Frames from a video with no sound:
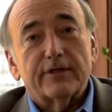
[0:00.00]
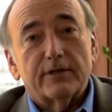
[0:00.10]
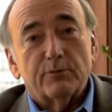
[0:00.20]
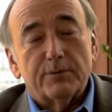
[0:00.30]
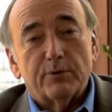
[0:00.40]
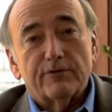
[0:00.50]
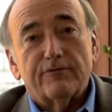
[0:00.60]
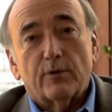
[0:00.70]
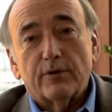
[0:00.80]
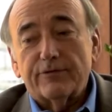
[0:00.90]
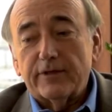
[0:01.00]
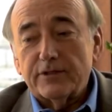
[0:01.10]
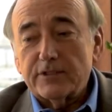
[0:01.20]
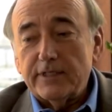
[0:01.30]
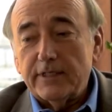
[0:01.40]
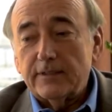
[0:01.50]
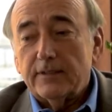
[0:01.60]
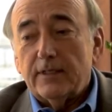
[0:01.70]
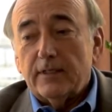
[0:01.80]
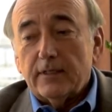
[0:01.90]
that we put forth as
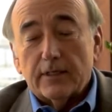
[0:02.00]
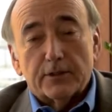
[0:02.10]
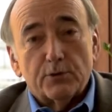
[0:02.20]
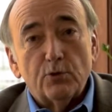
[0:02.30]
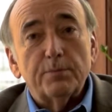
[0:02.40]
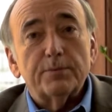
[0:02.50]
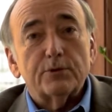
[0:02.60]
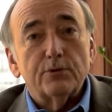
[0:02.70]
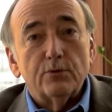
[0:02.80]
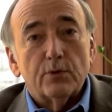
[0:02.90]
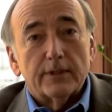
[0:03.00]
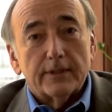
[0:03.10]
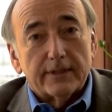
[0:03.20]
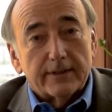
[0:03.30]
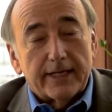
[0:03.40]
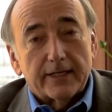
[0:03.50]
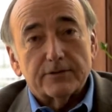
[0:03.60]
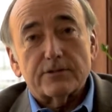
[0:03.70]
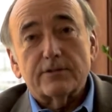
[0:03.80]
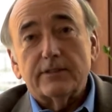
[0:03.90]
a group to
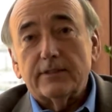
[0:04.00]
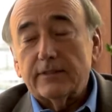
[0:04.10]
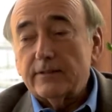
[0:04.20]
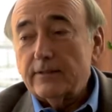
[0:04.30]
enhance the